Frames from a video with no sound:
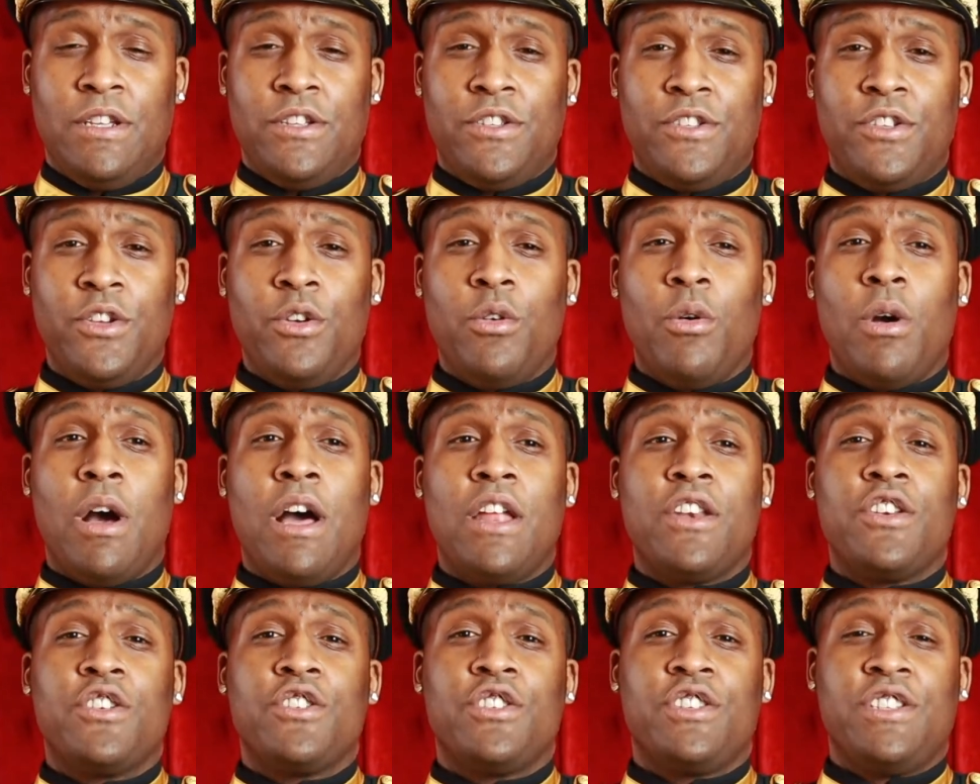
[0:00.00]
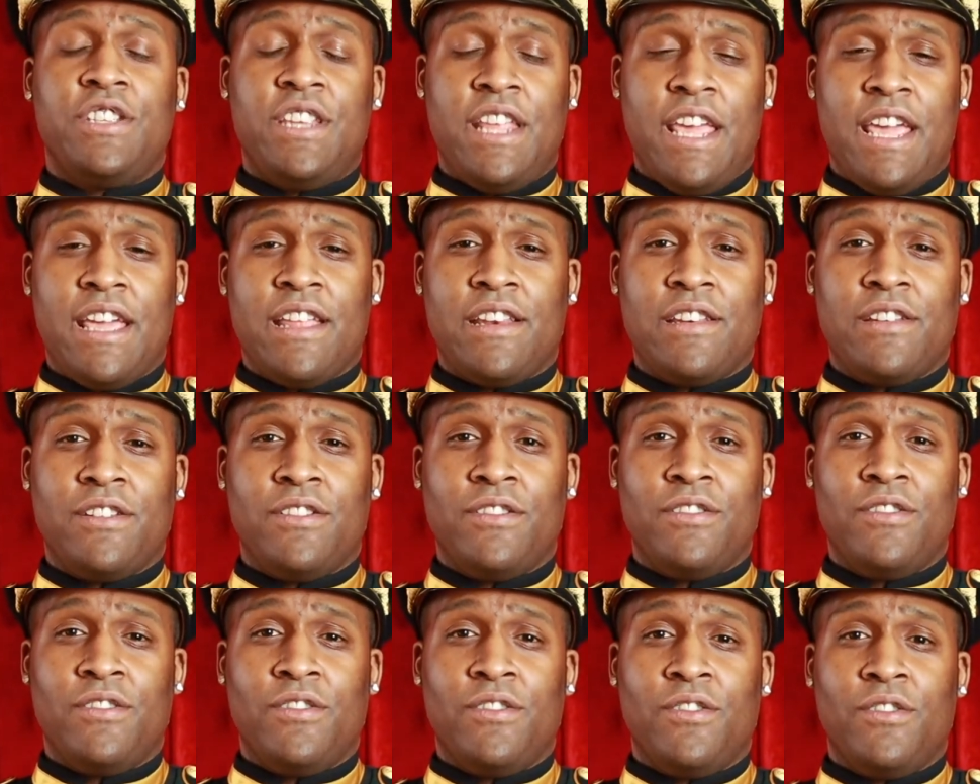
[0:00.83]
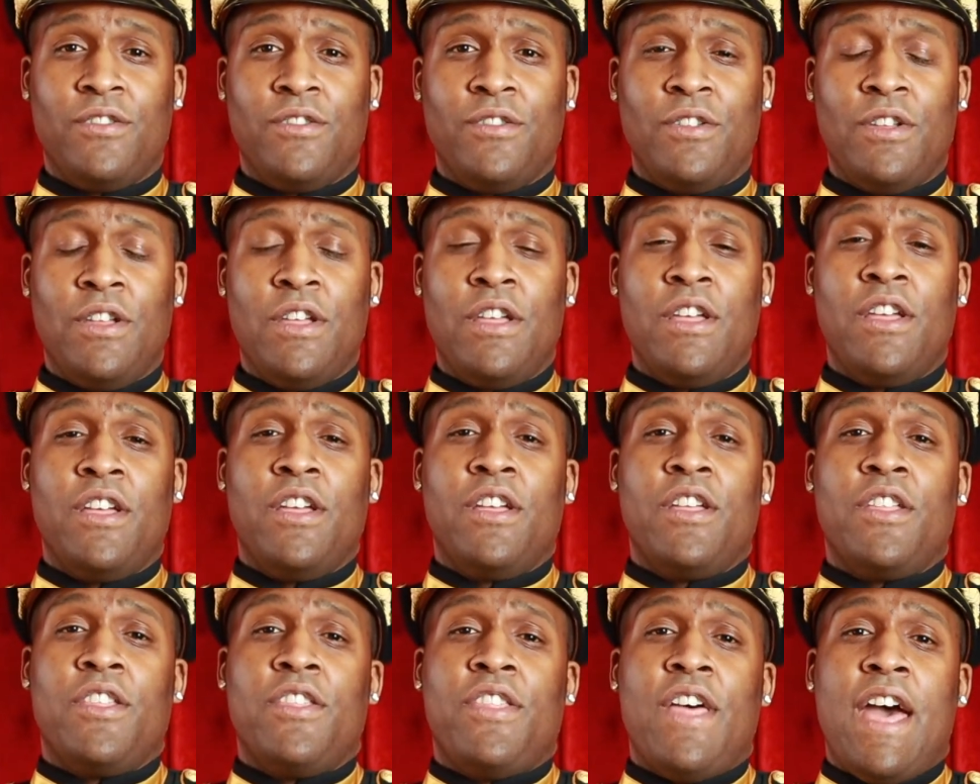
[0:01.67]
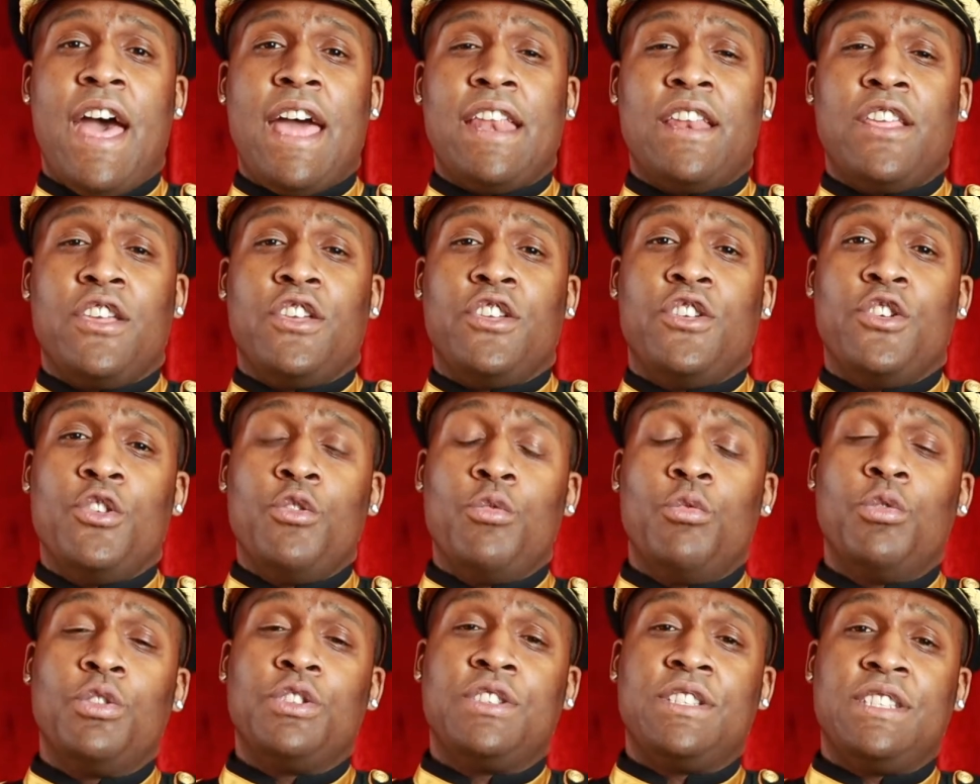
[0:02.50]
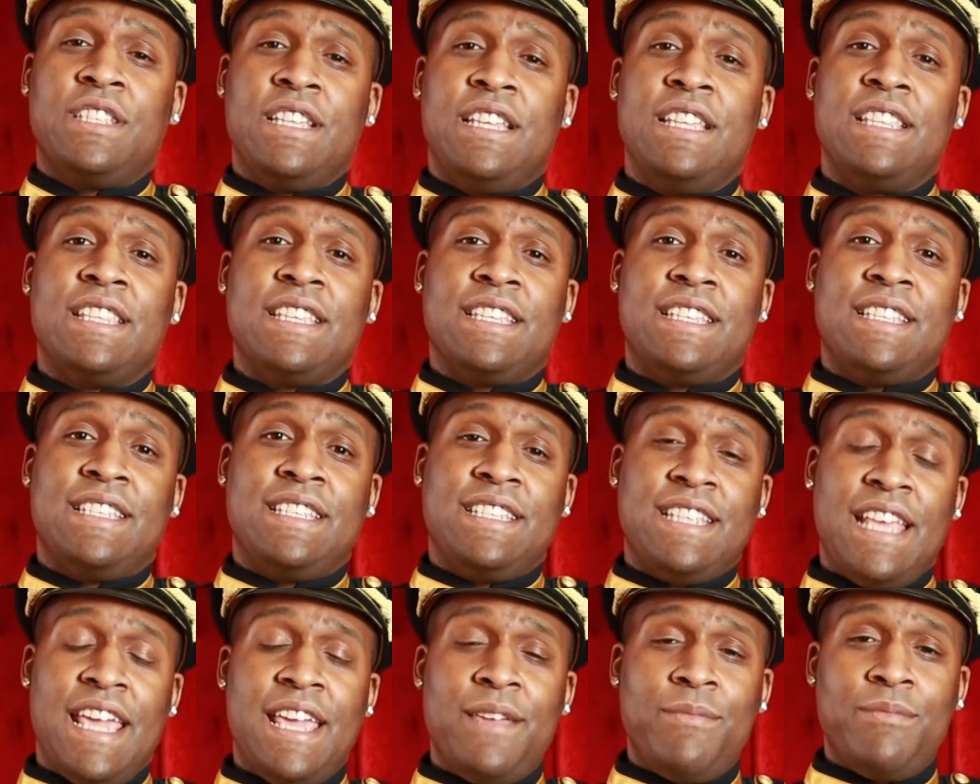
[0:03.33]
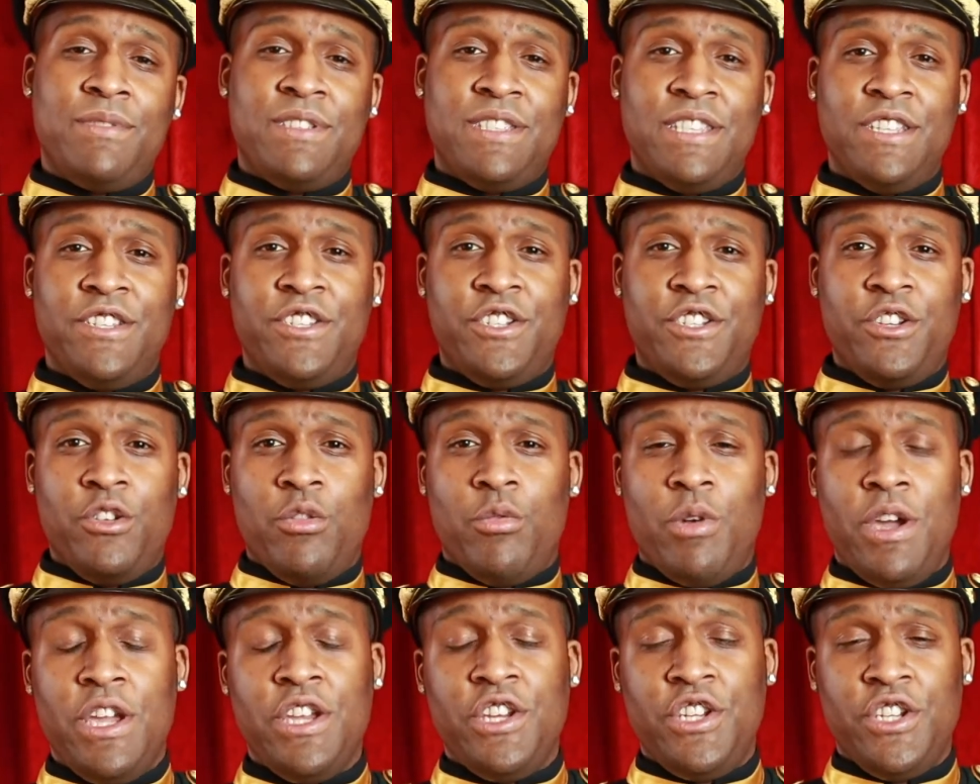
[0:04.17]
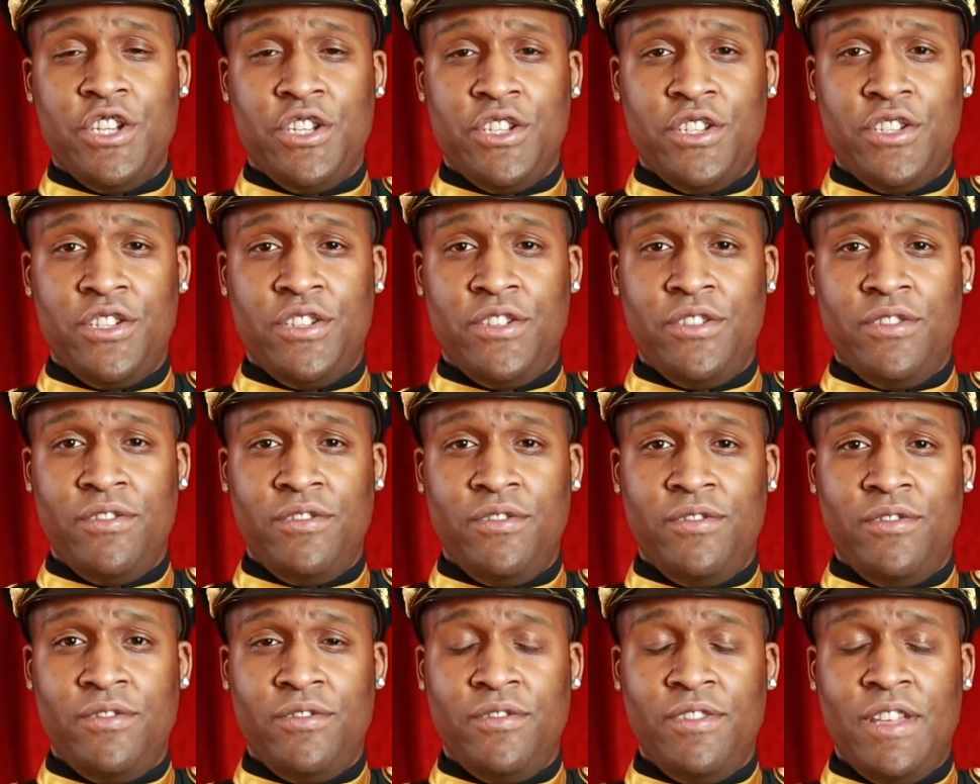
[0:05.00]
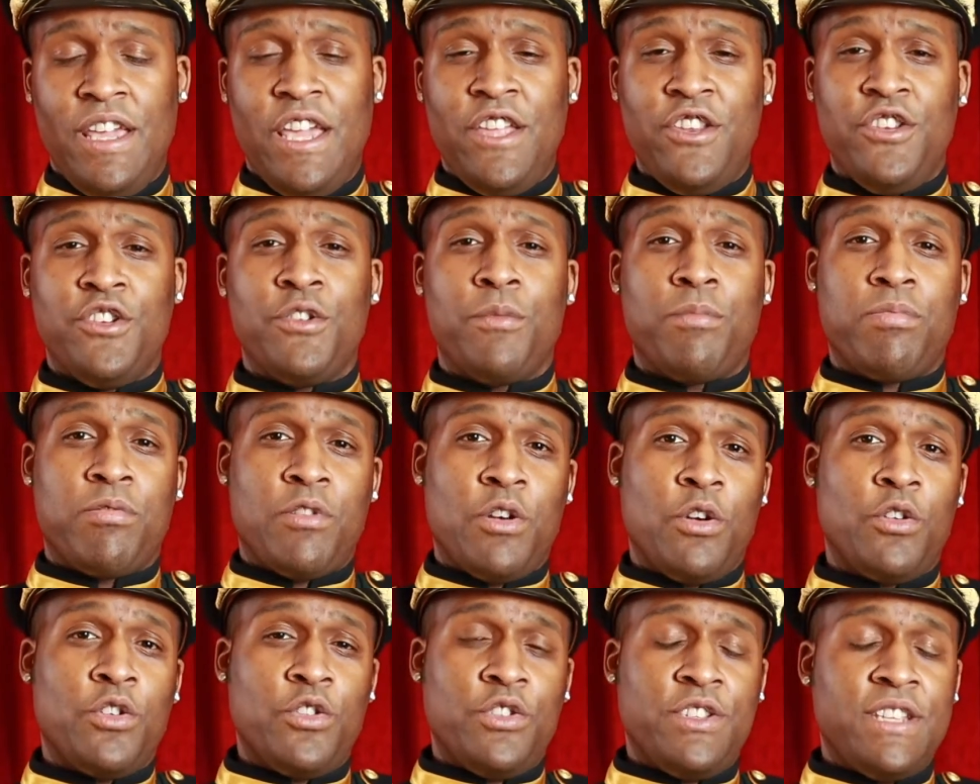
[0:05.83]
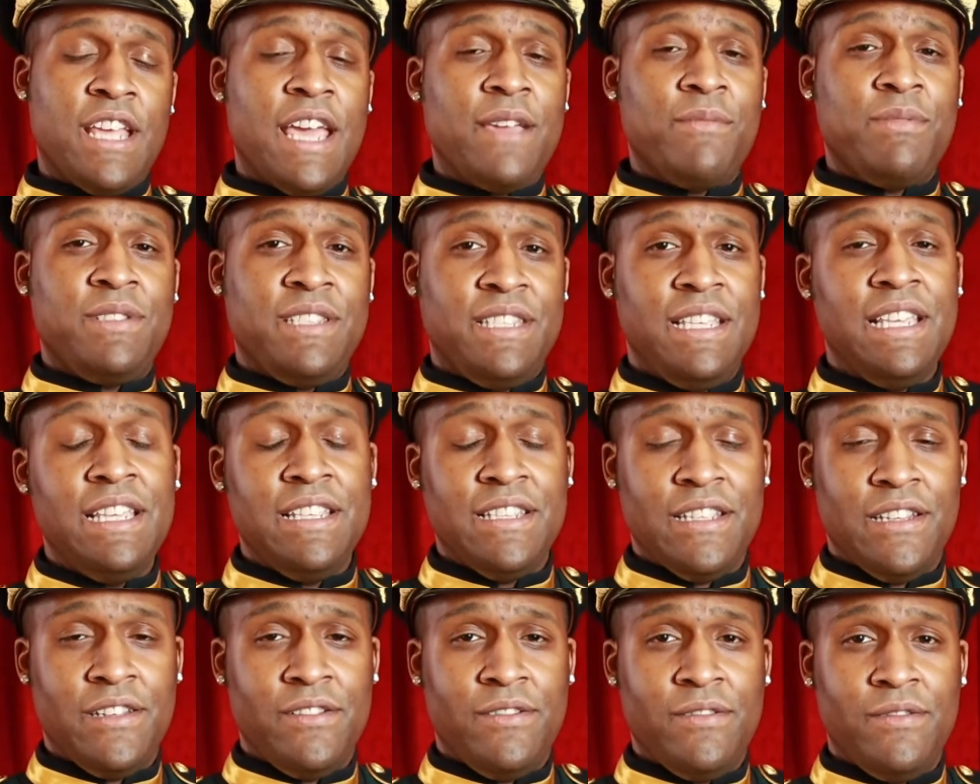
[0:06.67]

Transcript: to understand that you will see the same situations in your prototype season